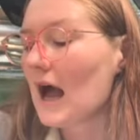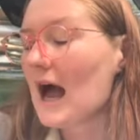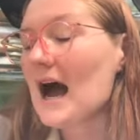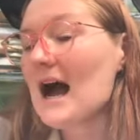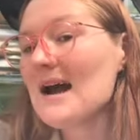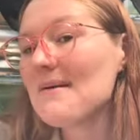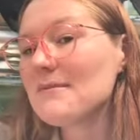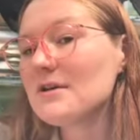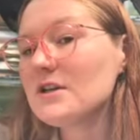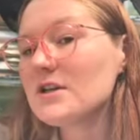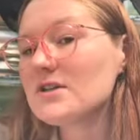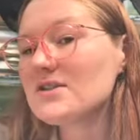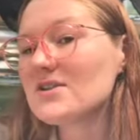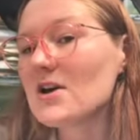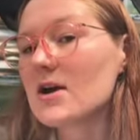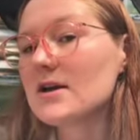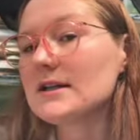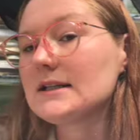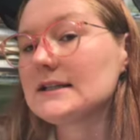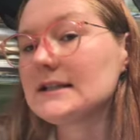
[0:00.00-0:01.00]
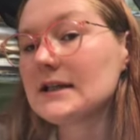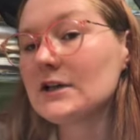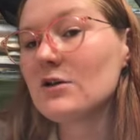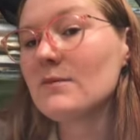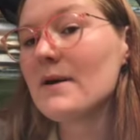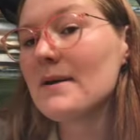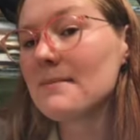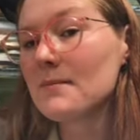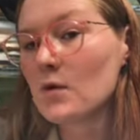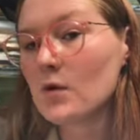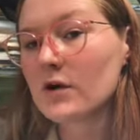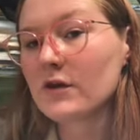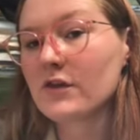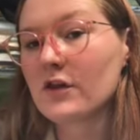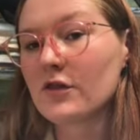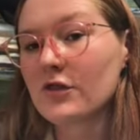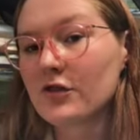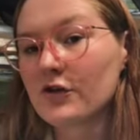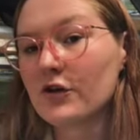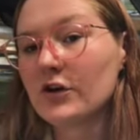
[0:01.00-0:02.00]
I'm going to start a little bit more
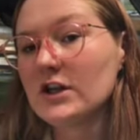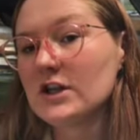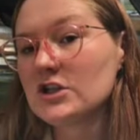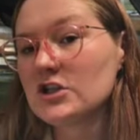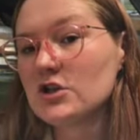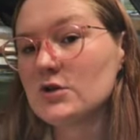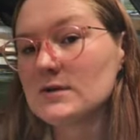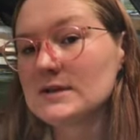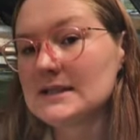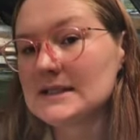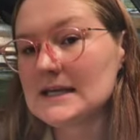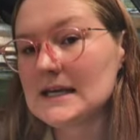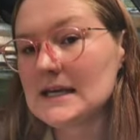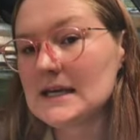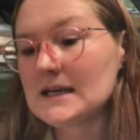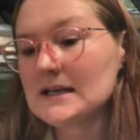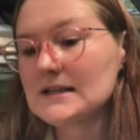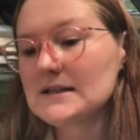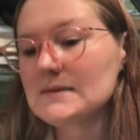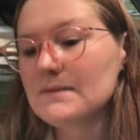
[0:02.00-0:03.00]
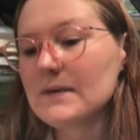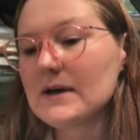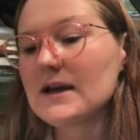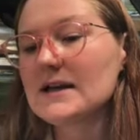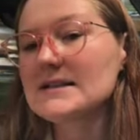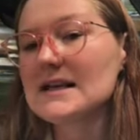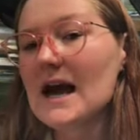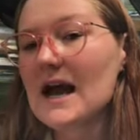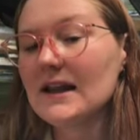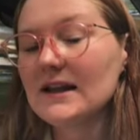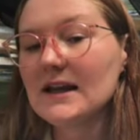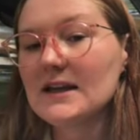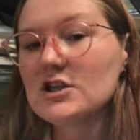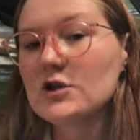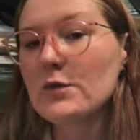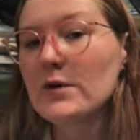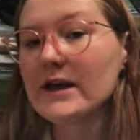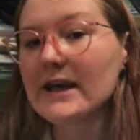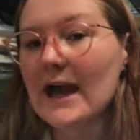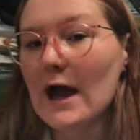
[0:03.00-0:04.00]
than 32 seeds because I like
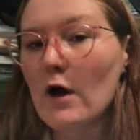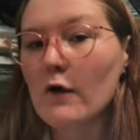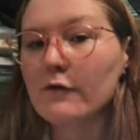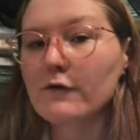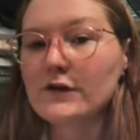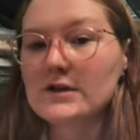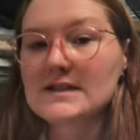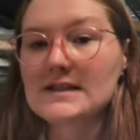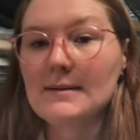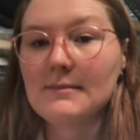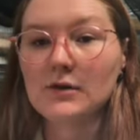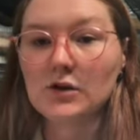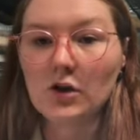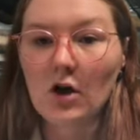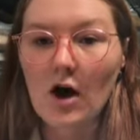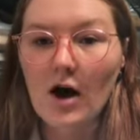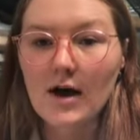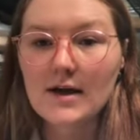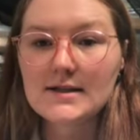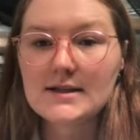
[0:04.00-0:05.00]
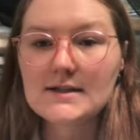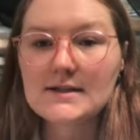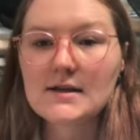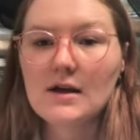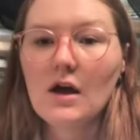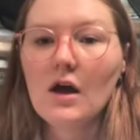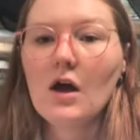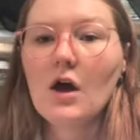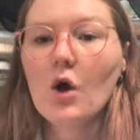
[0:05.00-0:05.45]
to account for some loss.